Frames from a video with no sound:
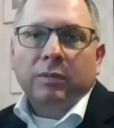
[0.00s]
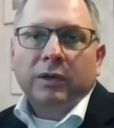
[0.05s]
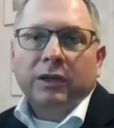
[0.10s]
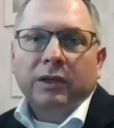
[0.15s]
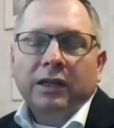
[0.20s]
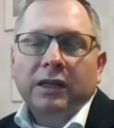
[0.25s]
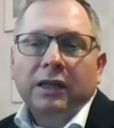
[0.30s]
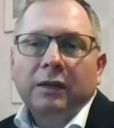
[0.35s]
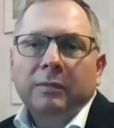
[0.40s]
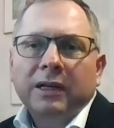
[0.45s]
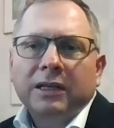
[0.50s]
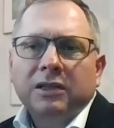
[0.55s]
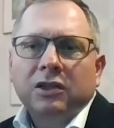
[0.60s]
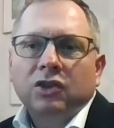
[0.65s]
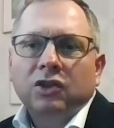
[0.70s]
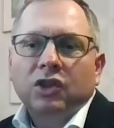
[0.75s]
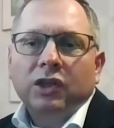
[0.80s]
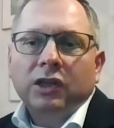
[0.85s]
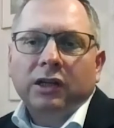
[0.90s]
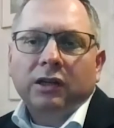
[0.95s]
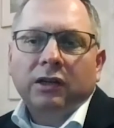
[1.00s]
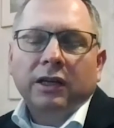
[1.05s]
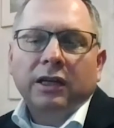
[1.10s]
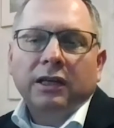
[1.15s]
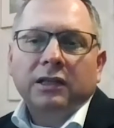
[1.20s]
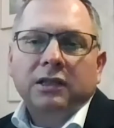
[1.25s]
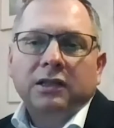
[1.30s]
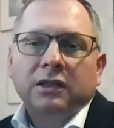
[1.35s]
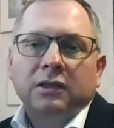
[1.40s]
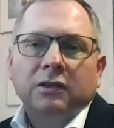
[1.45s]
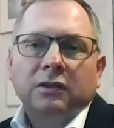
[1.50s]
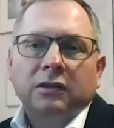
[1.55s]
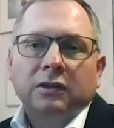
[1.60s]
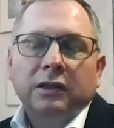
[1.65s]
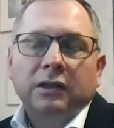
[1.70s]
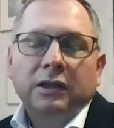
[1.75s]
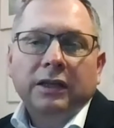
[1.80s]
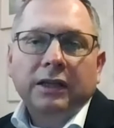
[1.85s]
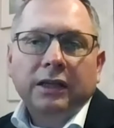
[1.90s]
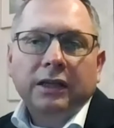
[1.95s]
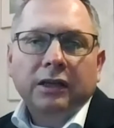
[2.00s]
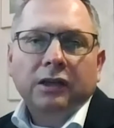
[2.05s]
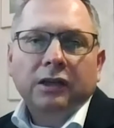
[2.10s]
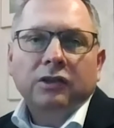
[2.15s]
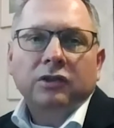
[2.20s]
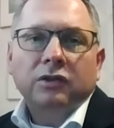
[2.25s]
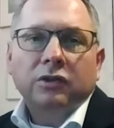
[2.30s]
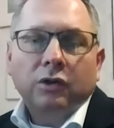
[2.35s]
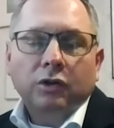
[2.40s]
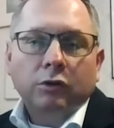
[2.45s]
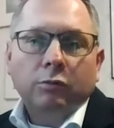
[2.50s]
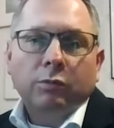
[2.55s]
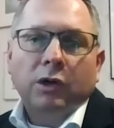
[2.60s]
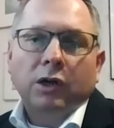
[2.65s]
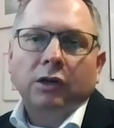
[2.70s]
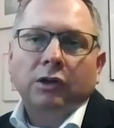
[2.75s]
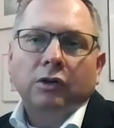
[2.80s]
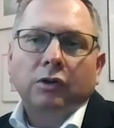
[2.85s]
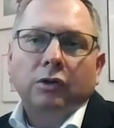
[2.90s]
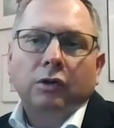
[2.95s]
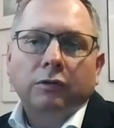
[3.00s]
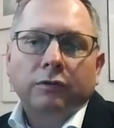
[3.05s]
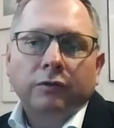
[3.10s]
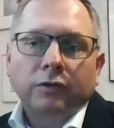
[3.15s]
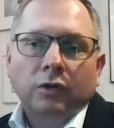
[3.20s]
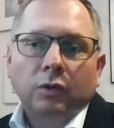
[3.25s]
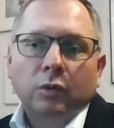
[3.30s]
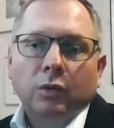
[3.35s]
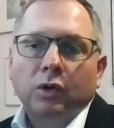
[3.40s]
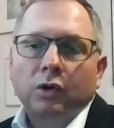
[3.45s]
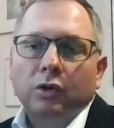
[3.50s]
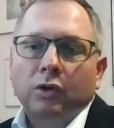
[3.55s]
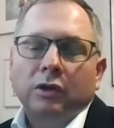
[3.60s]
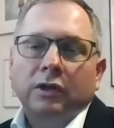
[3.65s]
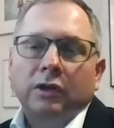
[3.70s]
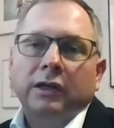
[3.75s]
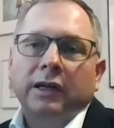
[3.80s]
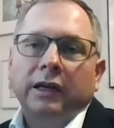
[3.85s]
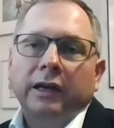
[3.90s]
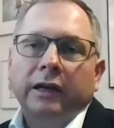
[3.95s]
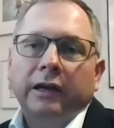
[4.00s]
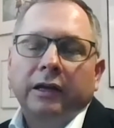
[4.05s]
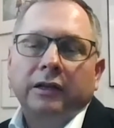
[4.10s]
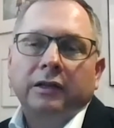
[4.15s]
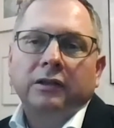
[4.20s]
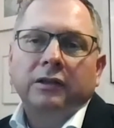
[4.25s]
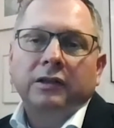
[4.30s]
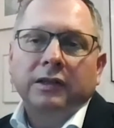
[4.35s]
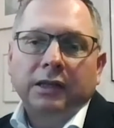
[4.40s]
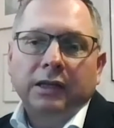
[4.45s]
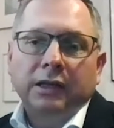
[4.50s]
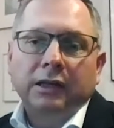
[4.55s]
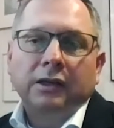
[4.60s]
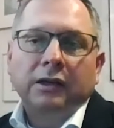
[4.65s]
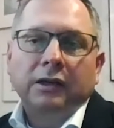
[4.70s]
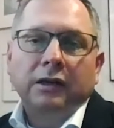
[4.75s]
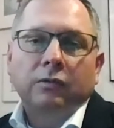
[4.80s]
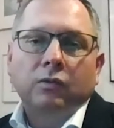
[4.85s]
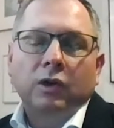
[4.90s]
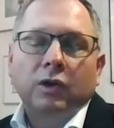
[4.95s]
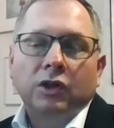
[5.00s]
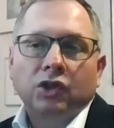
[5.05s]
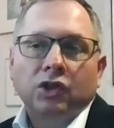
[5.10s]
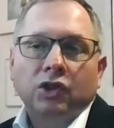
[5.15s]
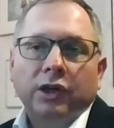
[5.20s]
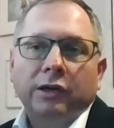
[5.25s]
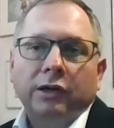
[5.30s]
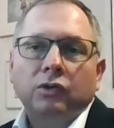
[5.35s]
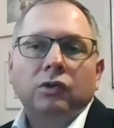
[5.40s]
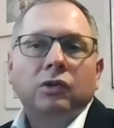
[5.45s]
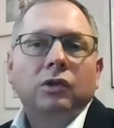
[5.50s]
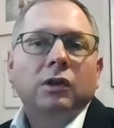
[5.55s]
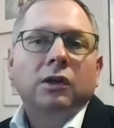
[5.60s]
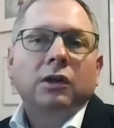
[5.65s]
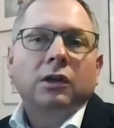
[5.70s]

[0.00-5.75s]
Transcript: But the key message here is the leading stock market of the world had seen a washout